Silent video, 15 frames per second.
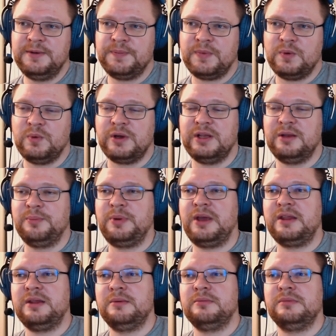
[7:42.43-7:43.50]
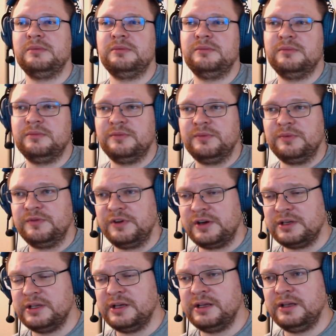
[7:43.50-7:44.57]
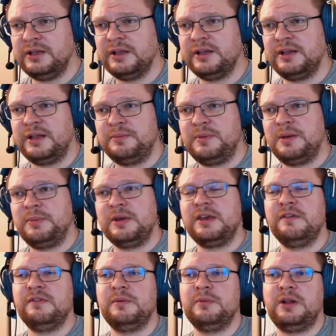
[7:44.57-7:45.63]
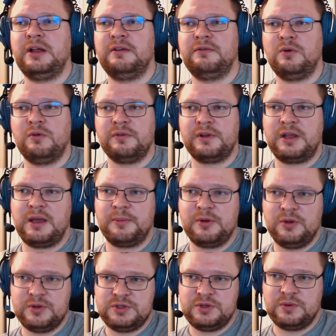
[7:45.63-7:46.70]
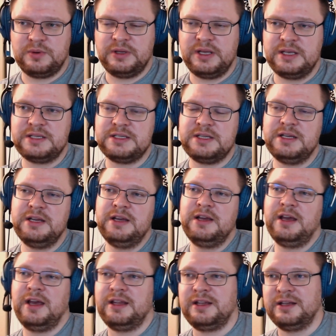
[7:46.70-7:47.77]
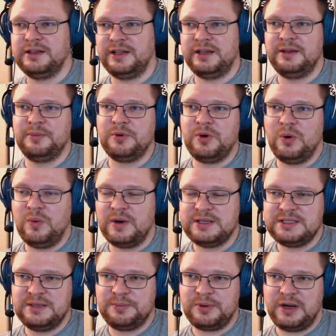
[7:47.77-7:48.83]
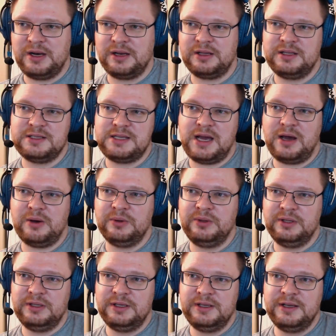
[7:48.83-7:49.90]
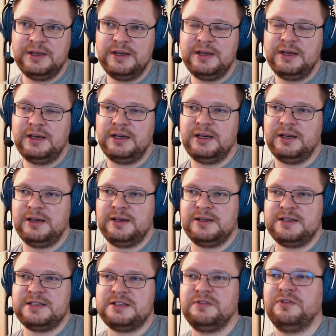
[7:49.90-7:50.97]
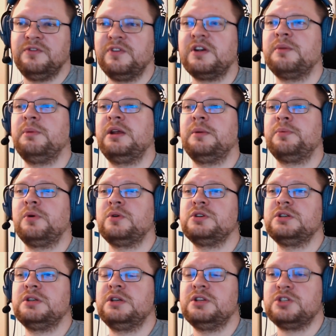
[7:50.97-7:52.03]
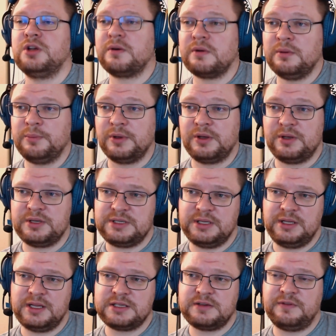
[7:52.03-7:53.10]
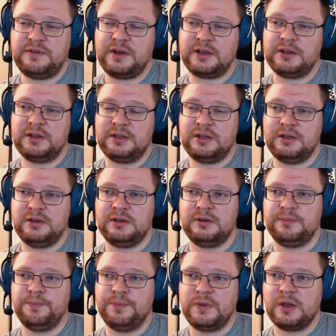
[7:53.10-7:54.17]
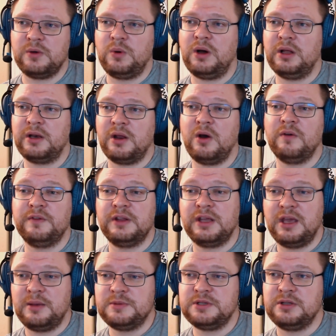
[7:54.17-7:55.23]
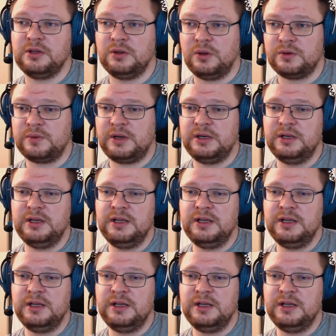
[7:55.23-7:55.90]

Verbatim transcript: we're going to pay them very little and then maybe give them a lot of overtime close to release and then let them go once the product is out uh, is very bad approach in general because it does affect uh, the quality of the games in the long run,